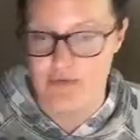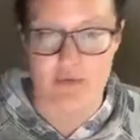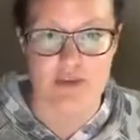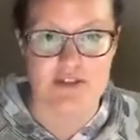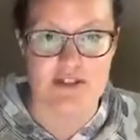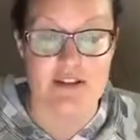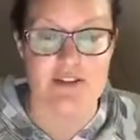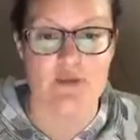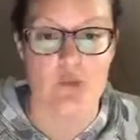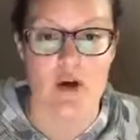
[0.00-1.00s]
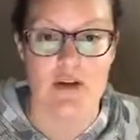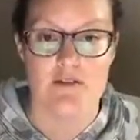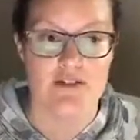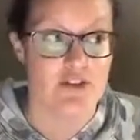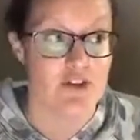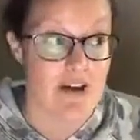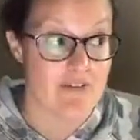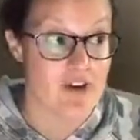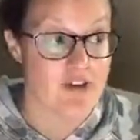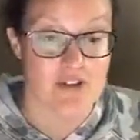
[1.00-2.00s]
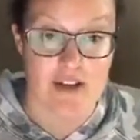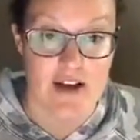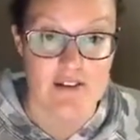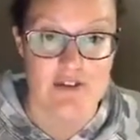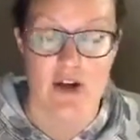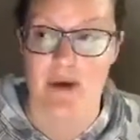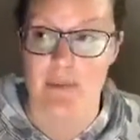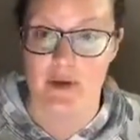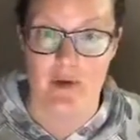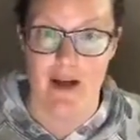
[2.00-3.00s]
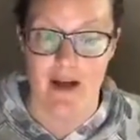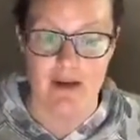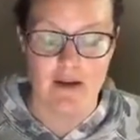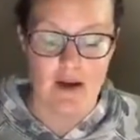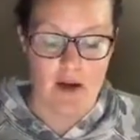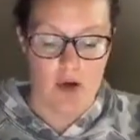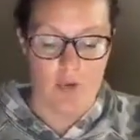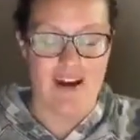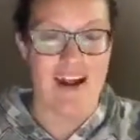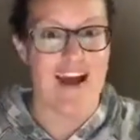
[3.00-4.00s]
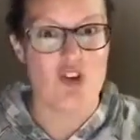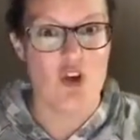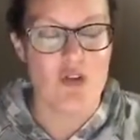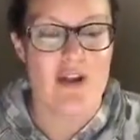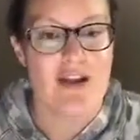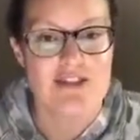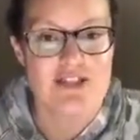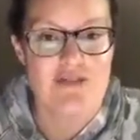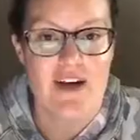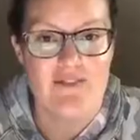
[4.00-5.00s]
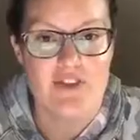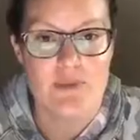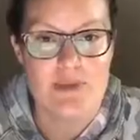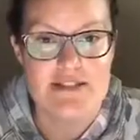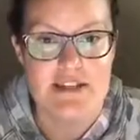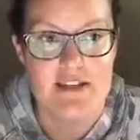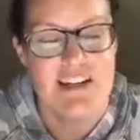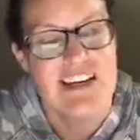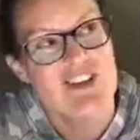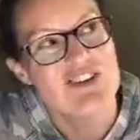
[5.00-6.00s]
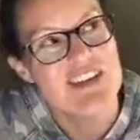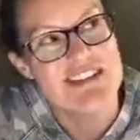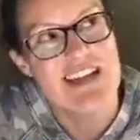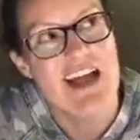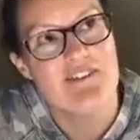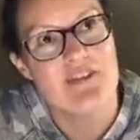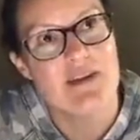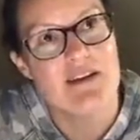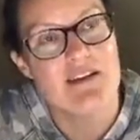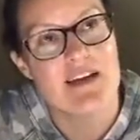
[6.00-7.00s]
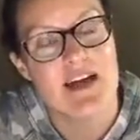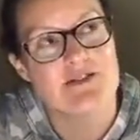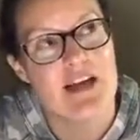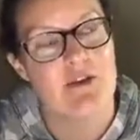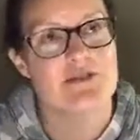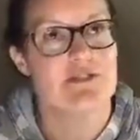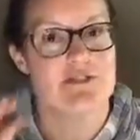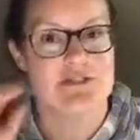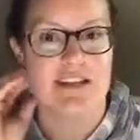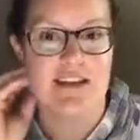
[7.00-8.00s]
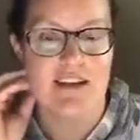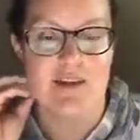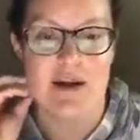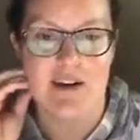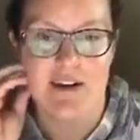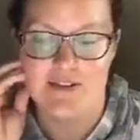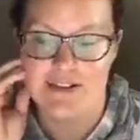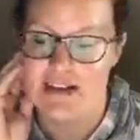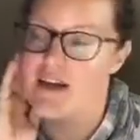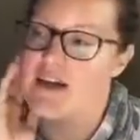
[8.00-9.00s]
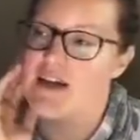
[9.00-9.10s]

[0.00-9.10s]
We're still at this point. Still got farther in life, so I might be okay, right? I know that I can survive feeling pissy. There doesn't have to be, like I was always thinking about it. I was like,